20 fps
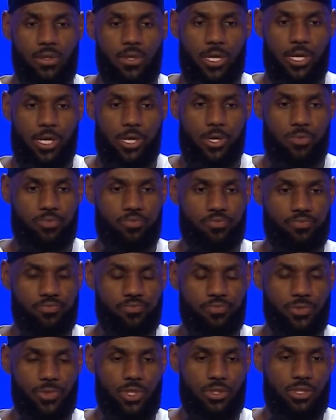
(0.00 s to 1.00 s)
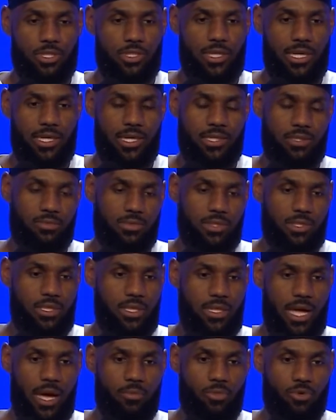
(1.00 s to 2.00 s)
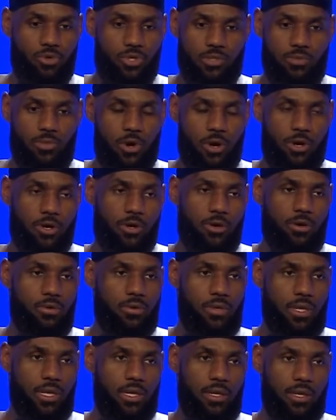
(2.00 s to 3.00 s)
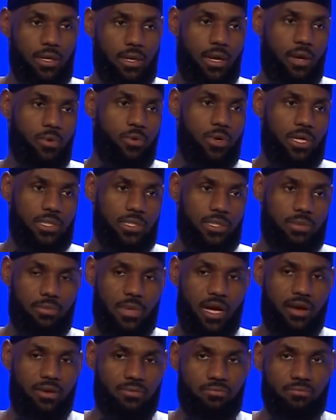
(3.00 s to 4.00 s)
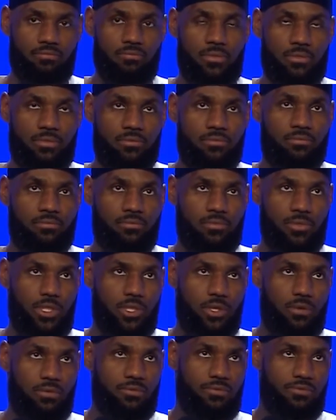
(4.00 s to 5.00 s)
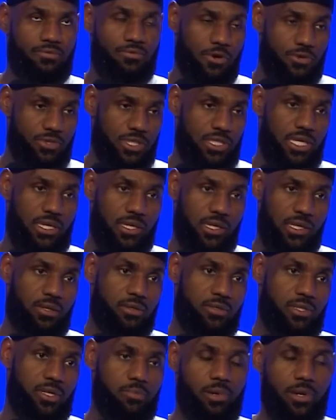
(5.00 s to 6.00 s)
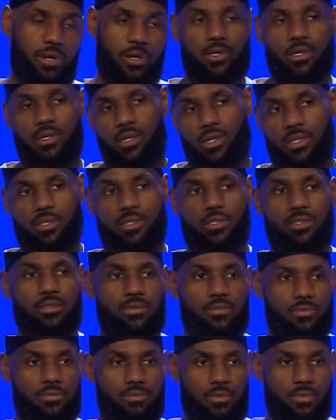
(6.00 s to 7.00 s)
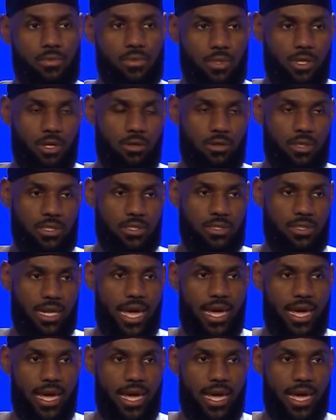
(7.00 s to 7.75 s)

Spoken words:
you know, just I guess I'm just a lot more smarter than I was in my, you know, first 10 years compared to these, you know, these